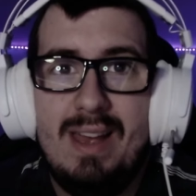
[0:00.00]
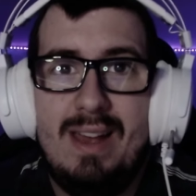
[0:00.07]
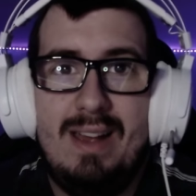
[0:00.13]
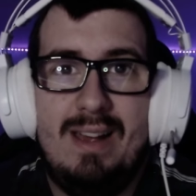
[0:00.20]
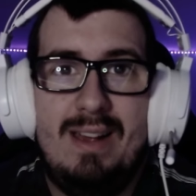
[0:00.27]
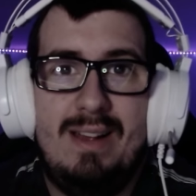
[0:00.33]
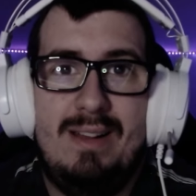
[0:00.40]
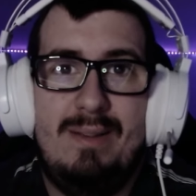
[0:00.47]

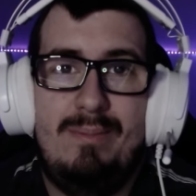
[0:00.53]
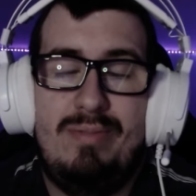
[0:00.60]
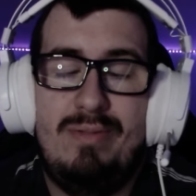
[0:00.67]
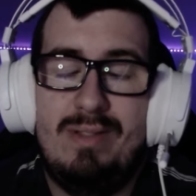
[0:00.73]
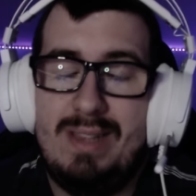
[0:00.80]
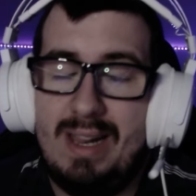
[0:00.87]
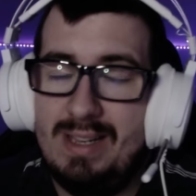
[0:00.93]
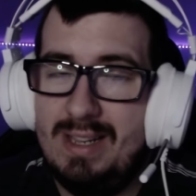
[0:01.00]

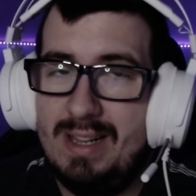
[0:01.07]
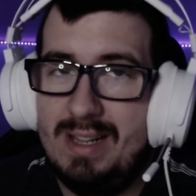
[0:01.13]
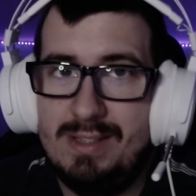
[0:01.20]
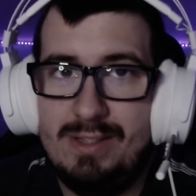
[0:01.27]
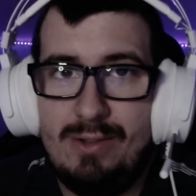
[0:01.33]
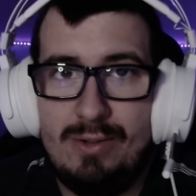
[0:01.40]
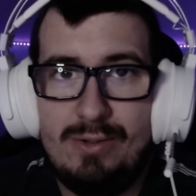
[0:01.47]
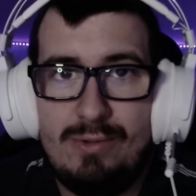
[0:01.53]

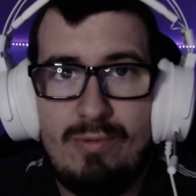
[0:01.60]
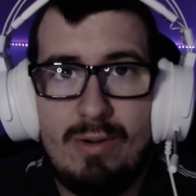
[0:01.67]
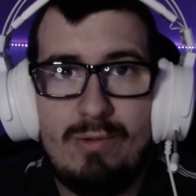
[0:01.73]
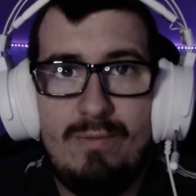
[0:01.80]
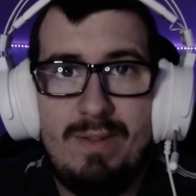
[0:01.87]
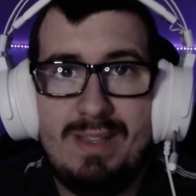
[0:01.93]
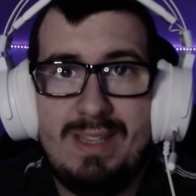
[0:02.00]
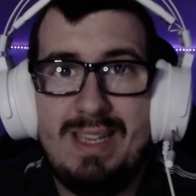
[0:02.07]
Britannians don't
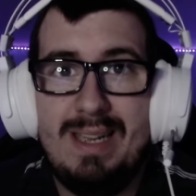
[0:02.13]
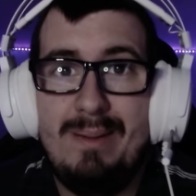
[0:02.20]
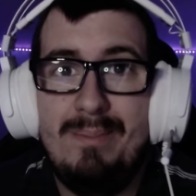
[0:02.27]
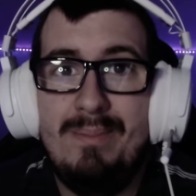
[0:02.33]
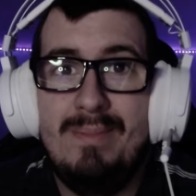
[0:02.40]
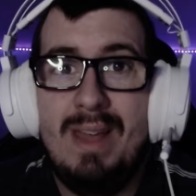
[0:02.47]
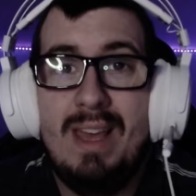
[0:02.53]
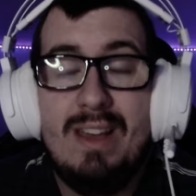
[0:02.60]
rock with
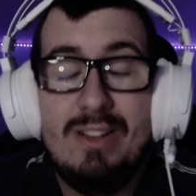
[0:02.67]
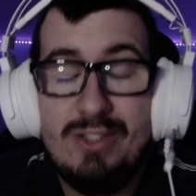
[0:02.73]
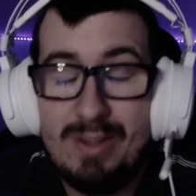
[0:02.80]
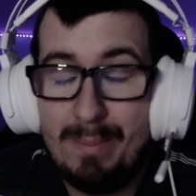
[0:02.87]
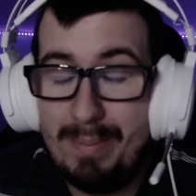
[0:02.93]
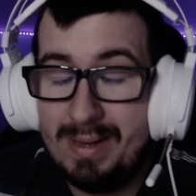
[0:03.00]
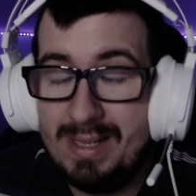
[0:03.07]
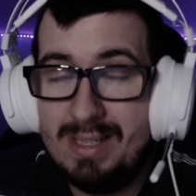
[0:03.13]
him,
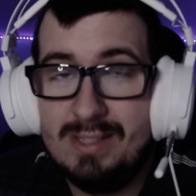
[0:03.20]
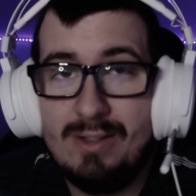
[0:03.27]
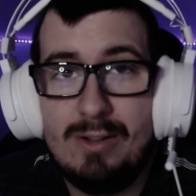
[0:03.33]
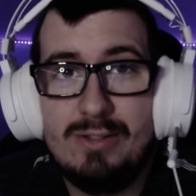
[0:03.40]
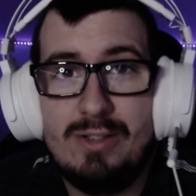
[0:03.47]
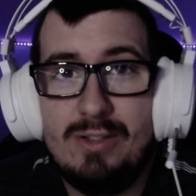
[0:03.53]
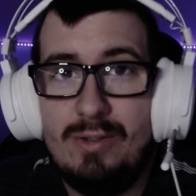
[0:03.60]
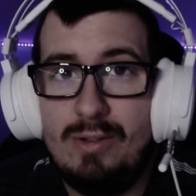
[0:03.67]
Japanese
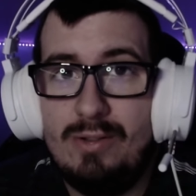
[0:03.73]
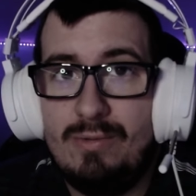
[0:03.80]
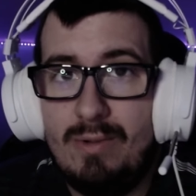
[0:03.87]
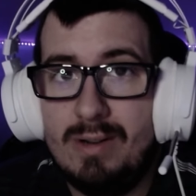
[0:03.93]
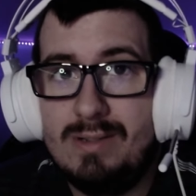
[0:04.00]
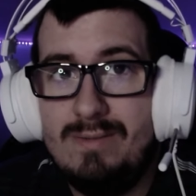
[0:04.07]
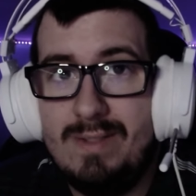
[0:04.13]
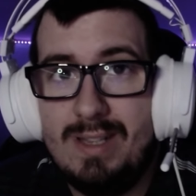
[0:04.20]
also don't
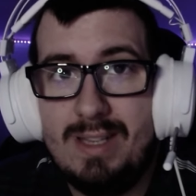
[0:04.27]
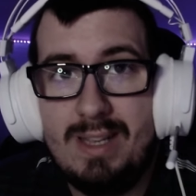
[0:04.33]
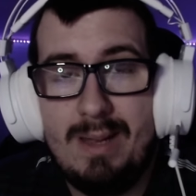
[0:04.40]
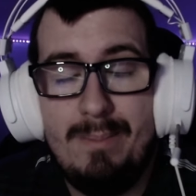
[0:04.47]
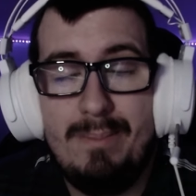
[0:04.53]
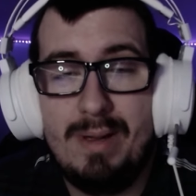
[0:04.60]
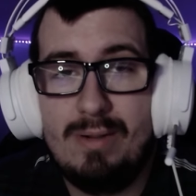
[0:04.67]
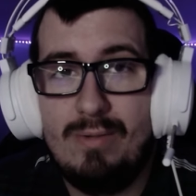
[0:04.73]
rock with
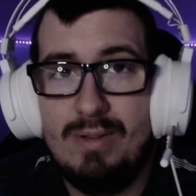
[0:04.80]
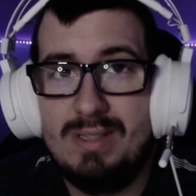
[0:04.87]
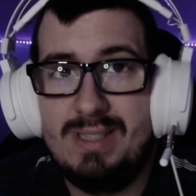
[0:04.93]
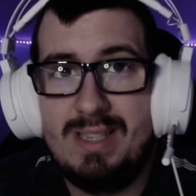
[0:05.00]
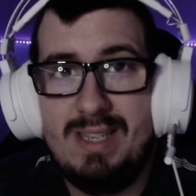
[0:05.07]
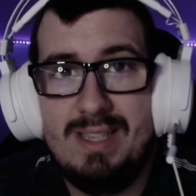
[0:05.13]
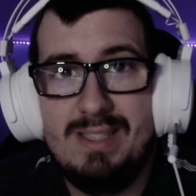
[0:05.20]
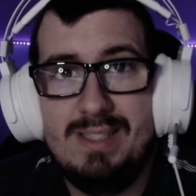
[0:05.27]
him, because
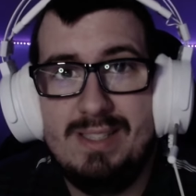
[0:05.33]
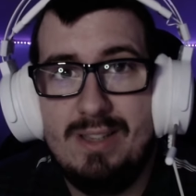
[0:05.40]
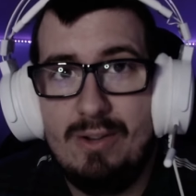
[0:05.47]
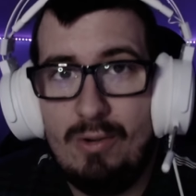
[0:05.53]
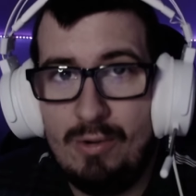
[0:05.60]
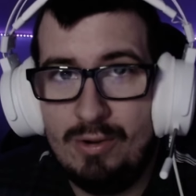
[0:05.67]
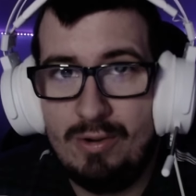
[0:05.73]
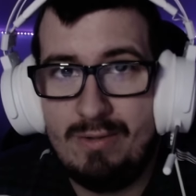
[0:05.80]
he's
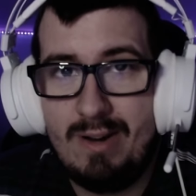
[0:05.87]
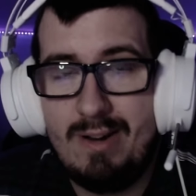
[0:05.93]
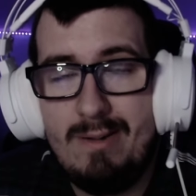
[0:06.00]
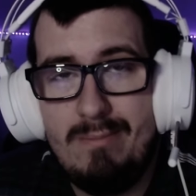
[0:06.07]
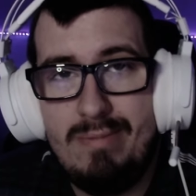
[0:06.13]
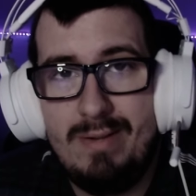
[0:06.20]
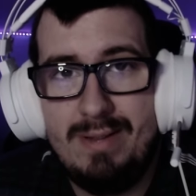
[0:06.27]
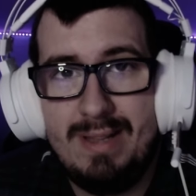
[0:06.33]
honorary
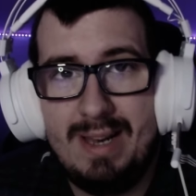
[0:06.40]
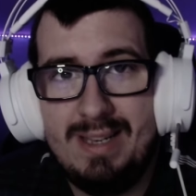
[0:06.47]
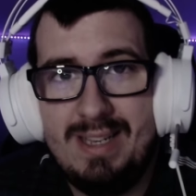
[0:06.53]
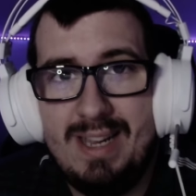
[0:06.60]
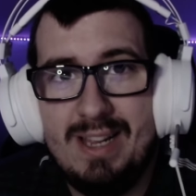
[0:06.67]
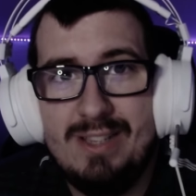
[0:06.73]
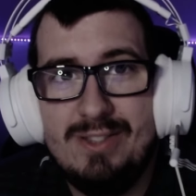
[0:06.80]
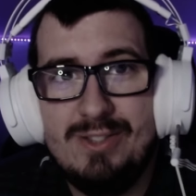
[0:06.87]

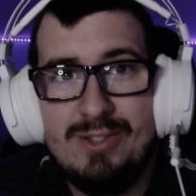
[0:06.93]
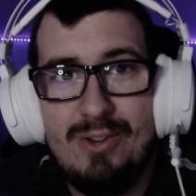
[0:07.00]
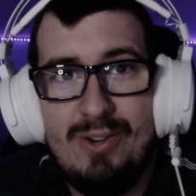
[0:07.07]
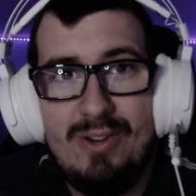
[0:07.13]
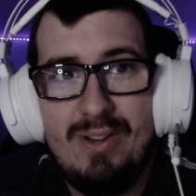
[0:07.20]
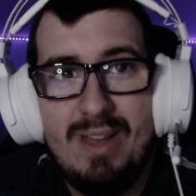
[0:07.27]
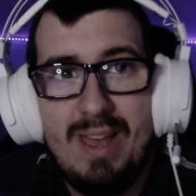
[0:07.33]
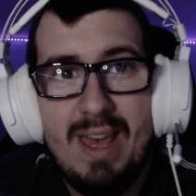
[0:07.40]
Britannian,
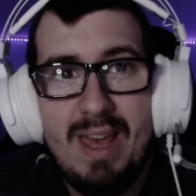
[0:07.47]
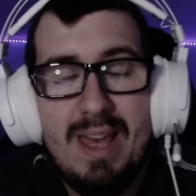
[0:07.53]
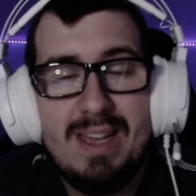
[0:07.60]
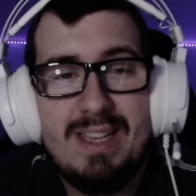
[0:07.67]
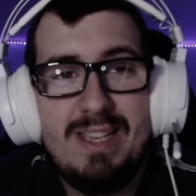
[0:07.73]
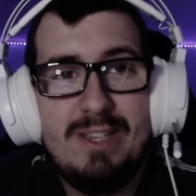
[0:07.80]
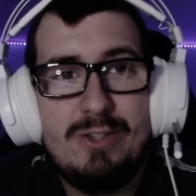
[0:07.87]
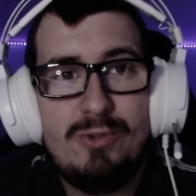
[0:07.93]
so
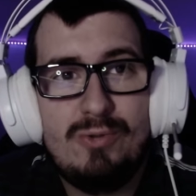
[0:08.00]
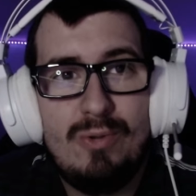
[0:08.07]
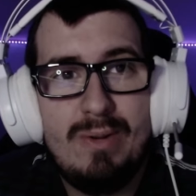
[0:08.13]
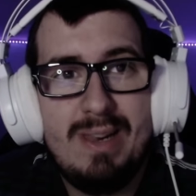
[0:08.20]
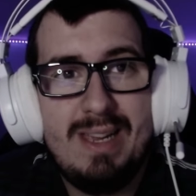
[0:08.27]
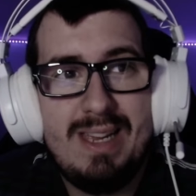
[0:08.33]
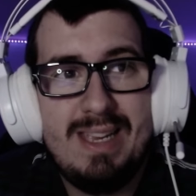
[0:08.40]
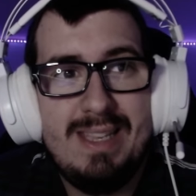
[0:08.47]
he's
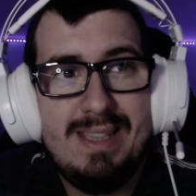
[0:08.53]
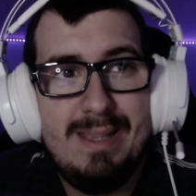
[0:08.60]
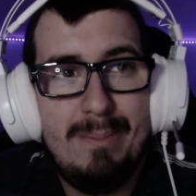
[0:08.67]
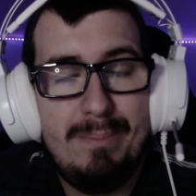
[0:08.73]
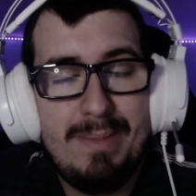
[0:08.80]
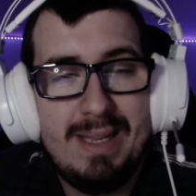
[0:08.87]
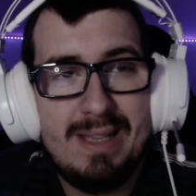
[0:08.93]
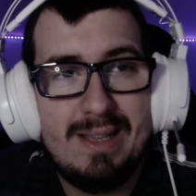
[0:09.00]
truly in the
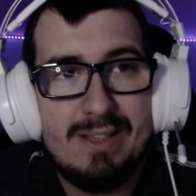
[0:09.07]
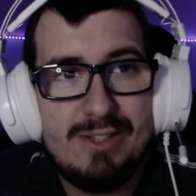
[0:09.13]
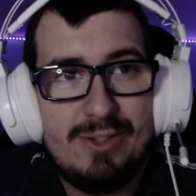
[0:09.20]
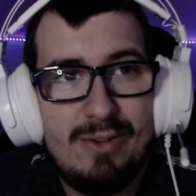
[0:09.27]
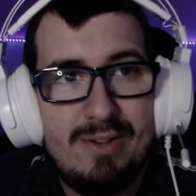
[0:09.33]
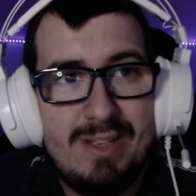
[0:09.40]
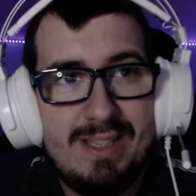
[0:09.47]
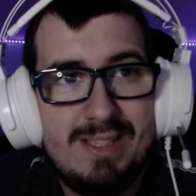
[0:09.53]
middle.
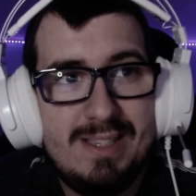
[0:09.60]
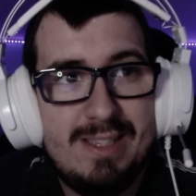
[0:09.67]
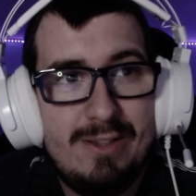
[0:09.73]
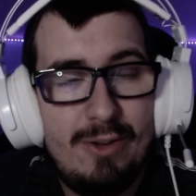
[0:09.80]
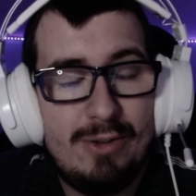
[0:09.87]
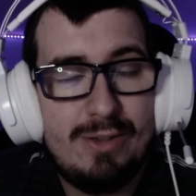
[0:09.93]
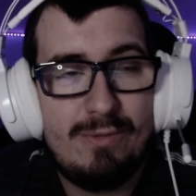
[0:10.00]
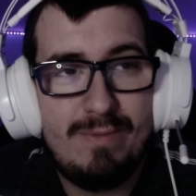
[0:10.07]
So it's
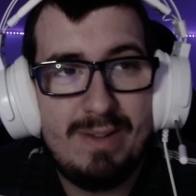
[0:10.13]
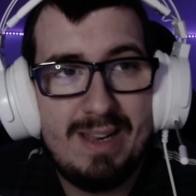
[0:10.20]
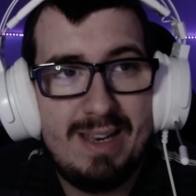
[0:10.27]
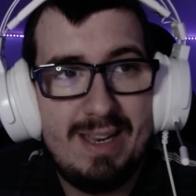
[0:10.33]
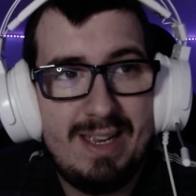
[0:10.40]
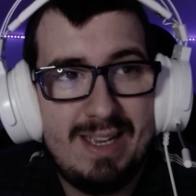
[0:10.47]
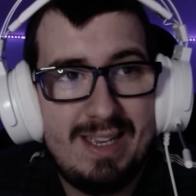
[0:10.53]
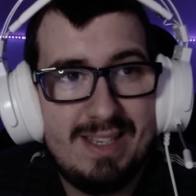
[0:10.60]
not
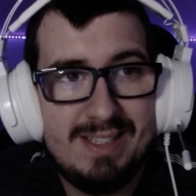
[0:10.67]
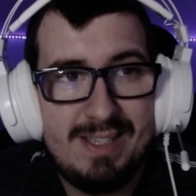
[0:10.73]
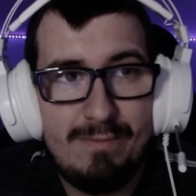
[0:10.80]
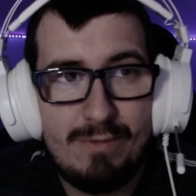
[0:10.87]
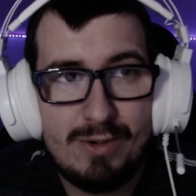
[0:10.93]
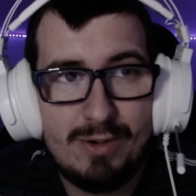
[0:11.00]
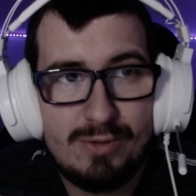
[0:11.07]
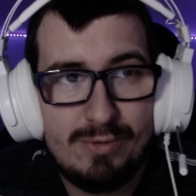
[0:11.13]
really easy
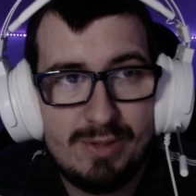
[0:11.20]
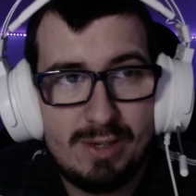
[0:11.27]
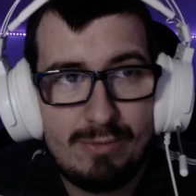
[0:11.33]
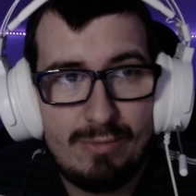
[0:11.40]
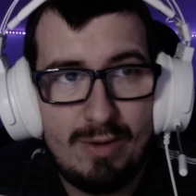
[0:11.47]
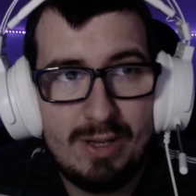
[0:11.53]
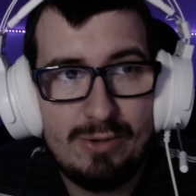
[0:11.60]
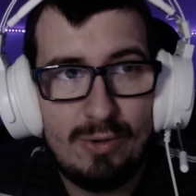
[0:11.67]
for
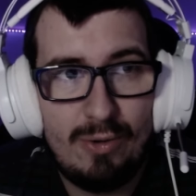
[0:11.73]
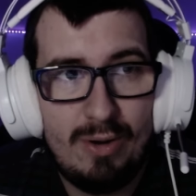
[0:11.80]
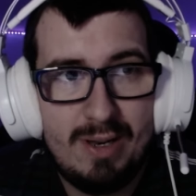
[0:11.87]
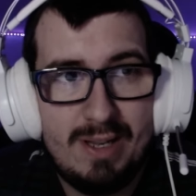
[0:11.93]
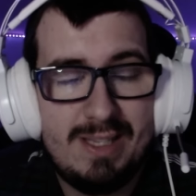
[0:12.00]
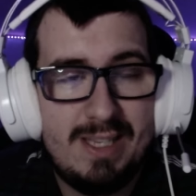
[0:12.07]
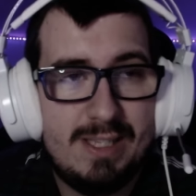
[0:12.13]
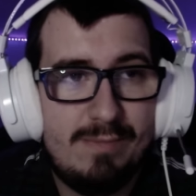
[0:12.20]
Suzaku at all,
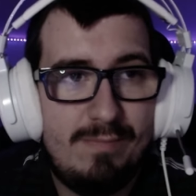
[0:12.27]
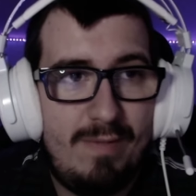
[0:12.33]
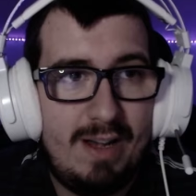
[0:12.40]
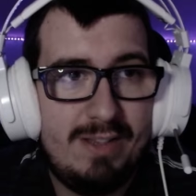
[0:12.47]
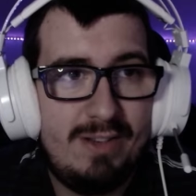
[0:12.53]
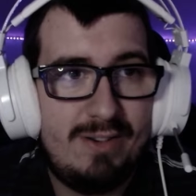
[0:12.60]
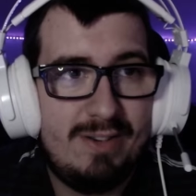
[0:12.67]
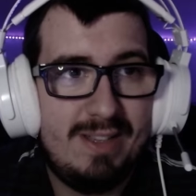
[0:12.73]
and his
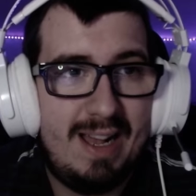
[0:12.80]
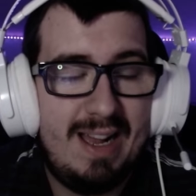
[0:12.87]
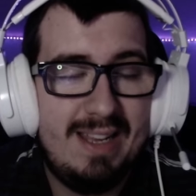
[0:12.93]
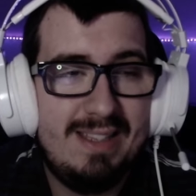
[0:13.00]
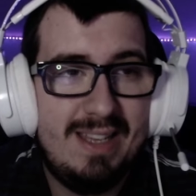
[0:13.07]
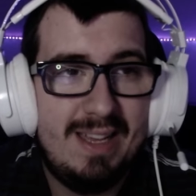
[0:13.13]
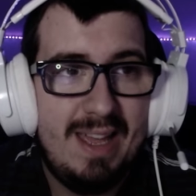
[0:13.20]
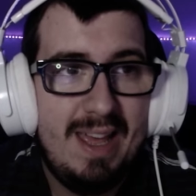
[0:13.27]
father died,